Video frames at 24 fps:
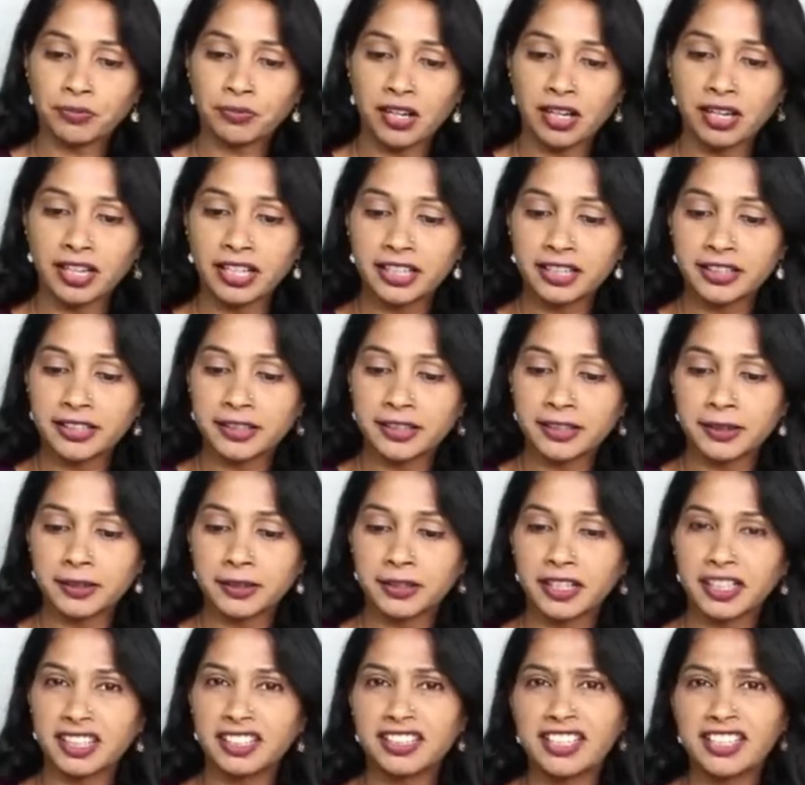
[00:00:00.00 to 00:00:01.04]

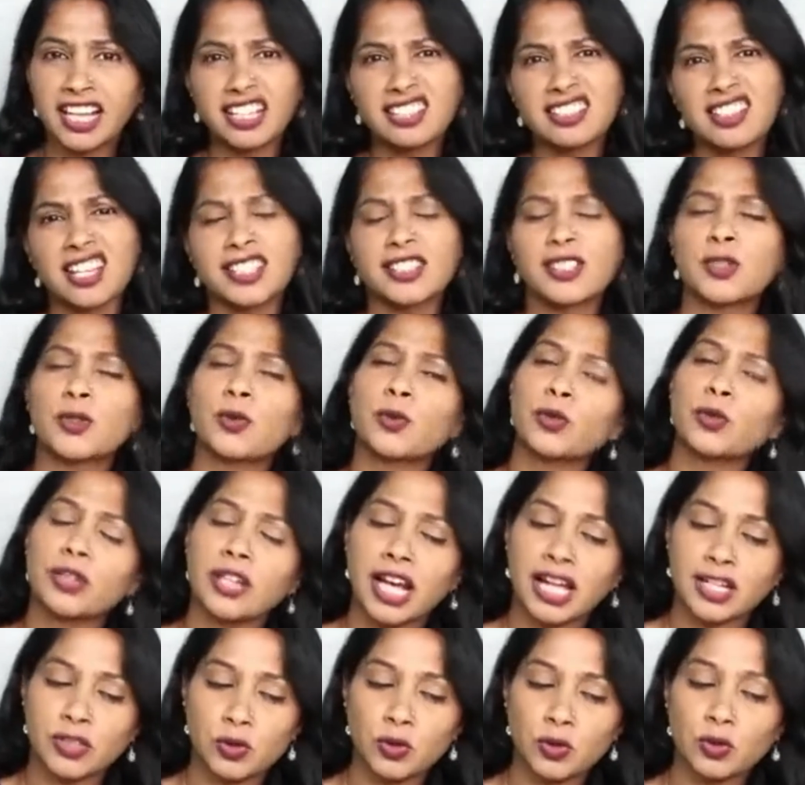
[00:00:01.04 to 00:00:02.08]
It dies as
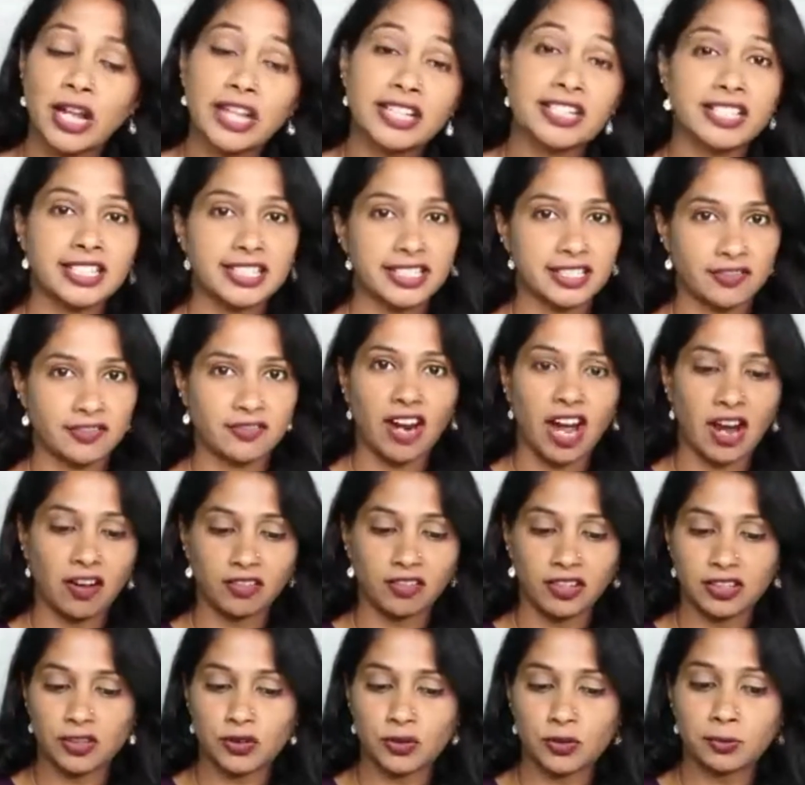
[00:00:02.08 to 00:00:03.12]
soon as it
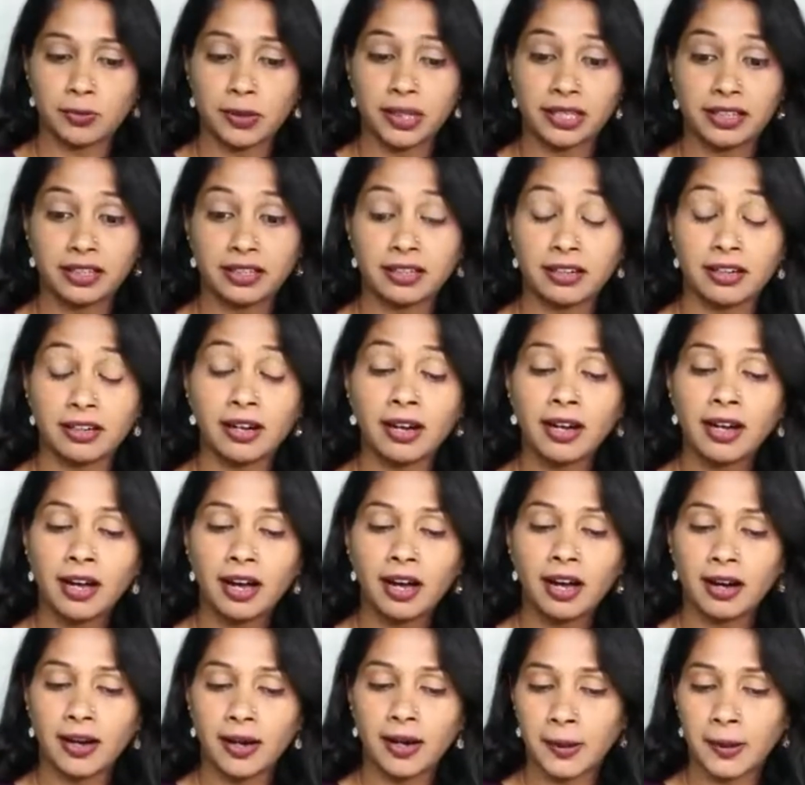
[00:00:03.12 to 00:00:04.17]
flowers, but
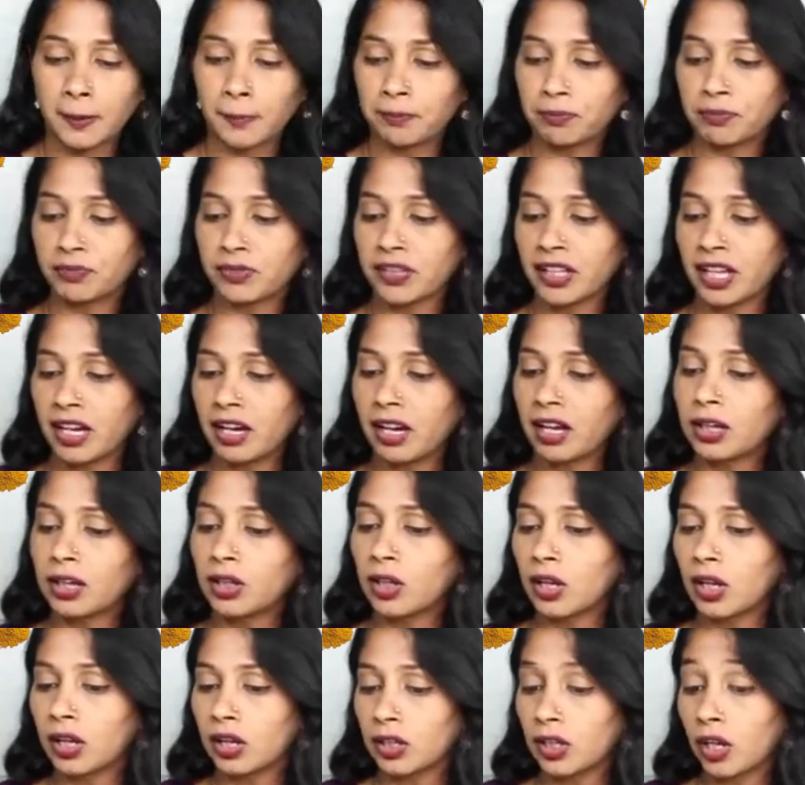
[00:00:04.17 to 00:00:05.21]
there are
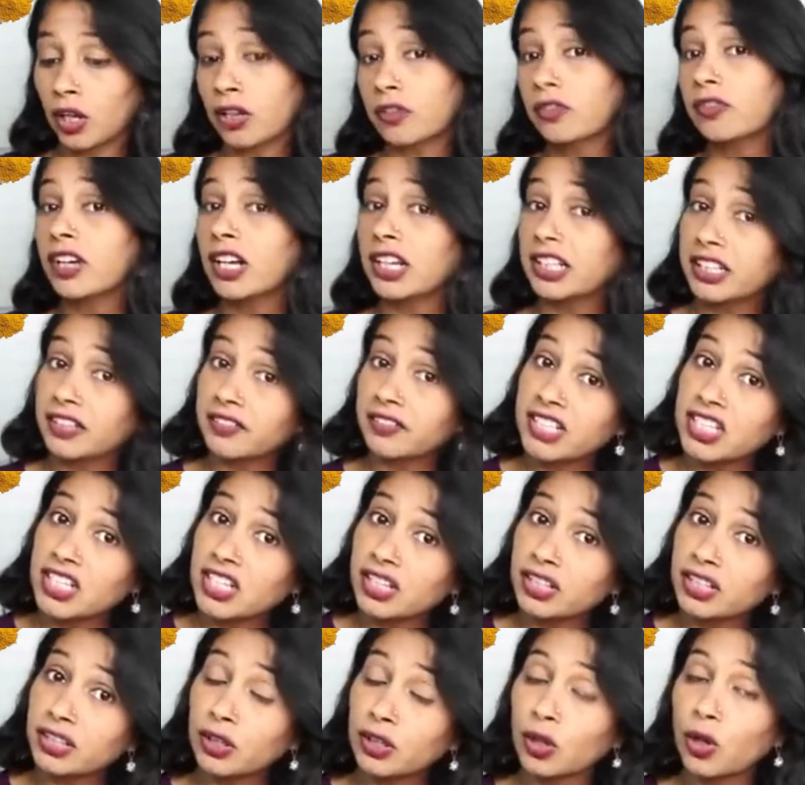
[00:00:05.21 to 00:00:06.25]
a lot of
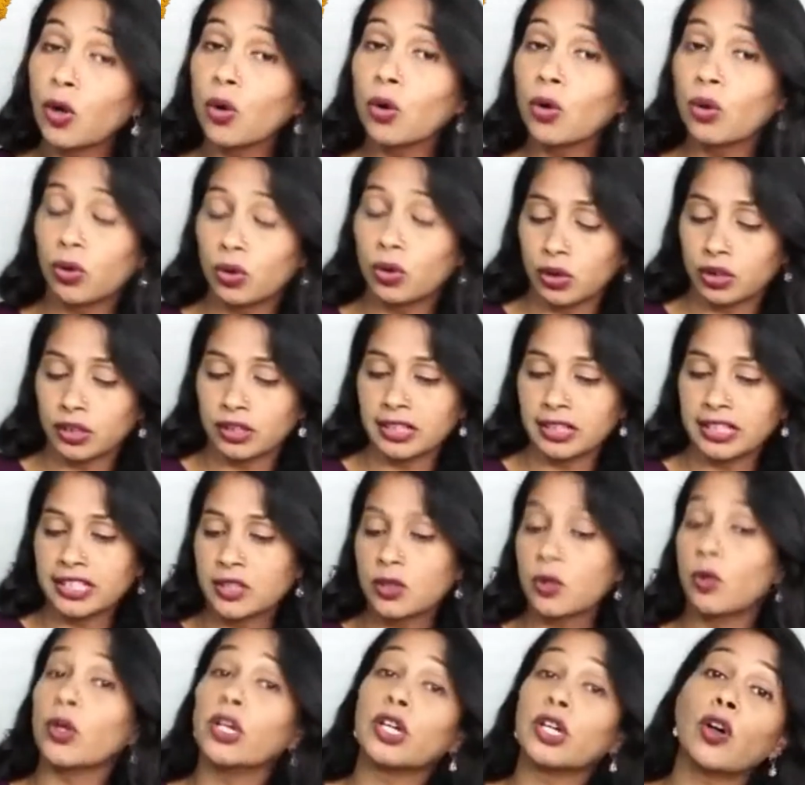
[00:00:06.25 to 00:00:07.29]
cultivation is
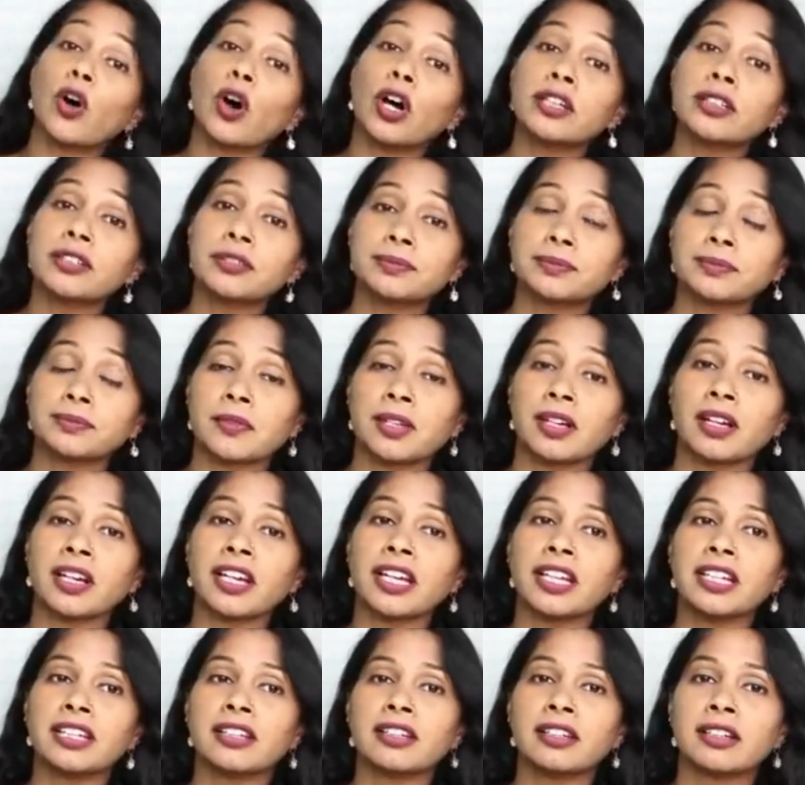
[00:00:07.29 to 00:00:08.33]
going on
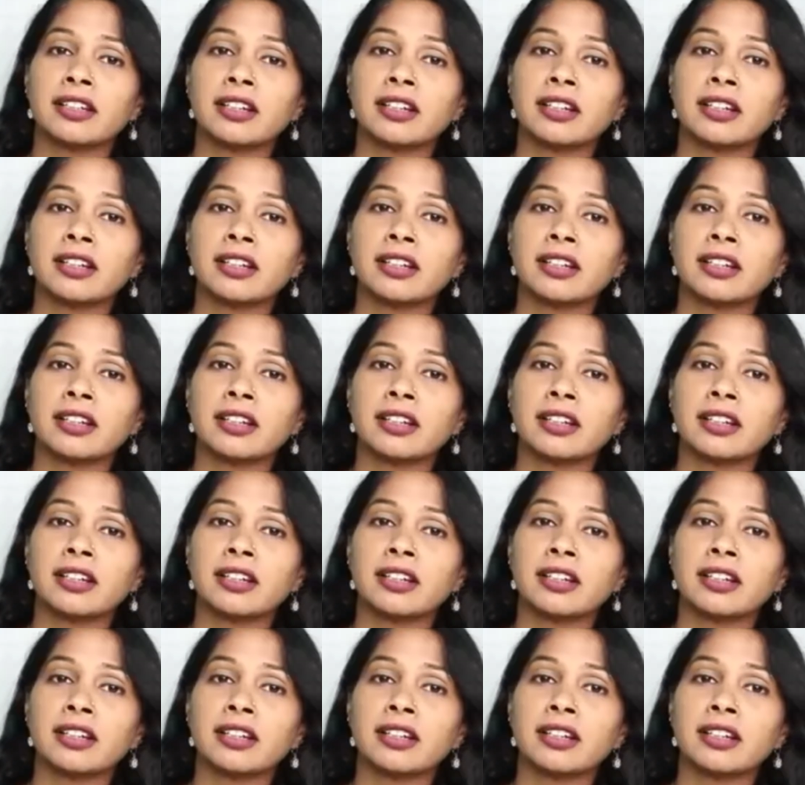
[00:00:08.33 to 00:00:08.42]
in